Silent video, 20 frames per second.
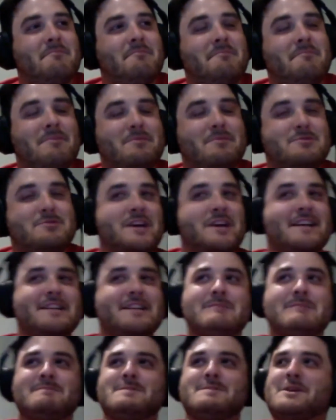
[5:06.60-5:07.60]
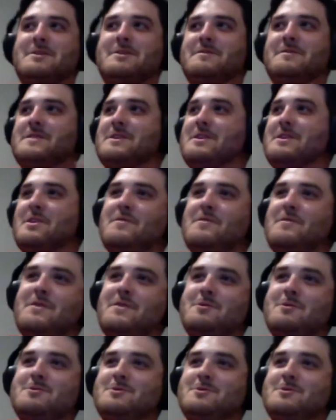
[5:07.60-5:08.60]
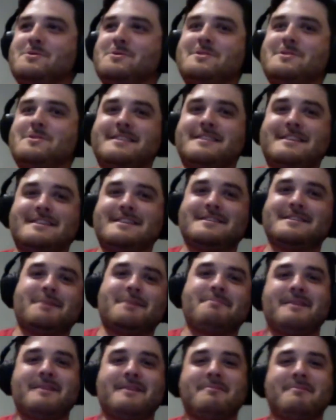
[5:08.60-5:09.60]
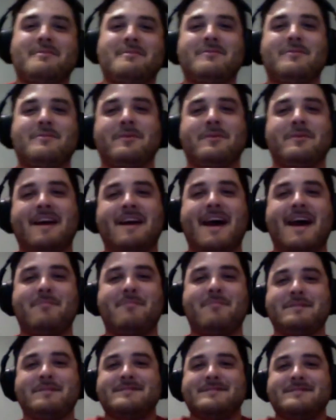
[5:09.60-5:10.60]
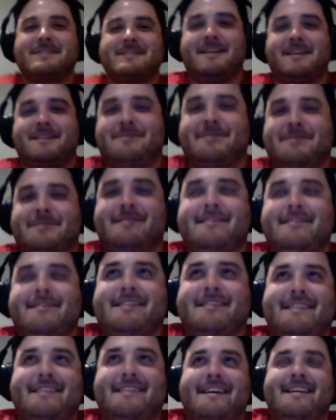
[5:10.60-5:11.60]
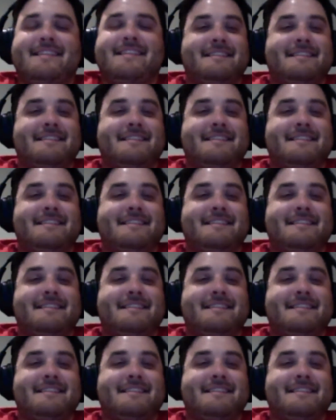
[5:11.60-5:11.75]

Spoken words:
project himself into the future to see something before it happens, kind of thing?